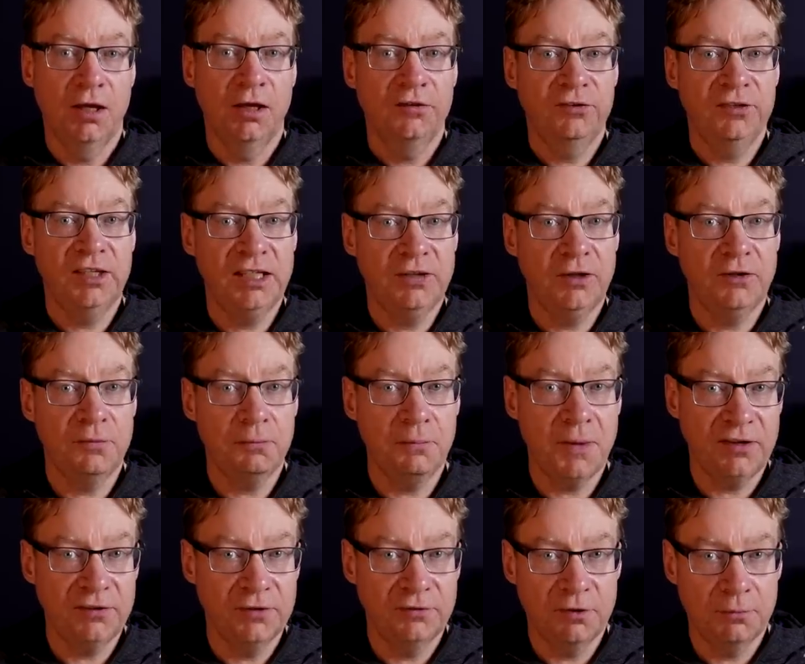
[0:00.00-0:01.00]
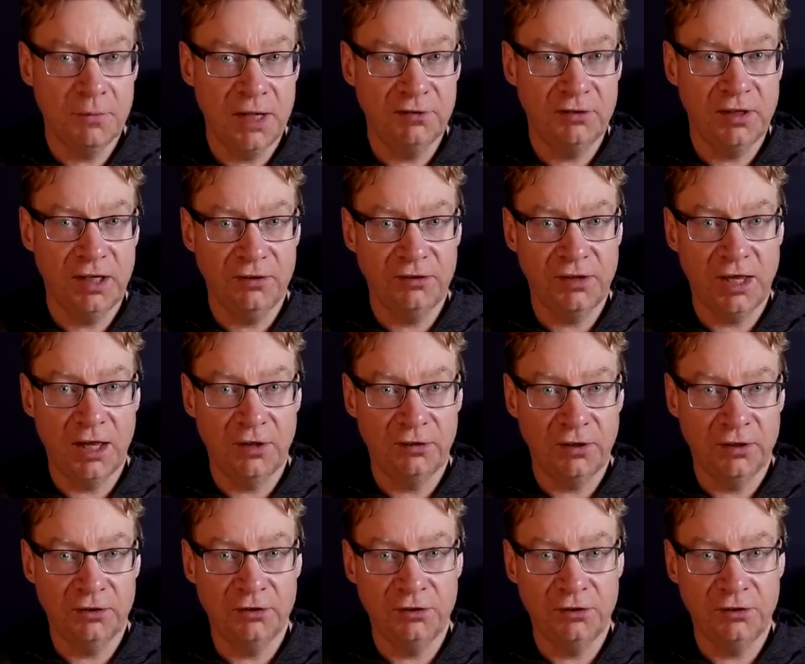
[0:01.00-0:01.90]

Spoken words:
Seeing those massive domestic sales in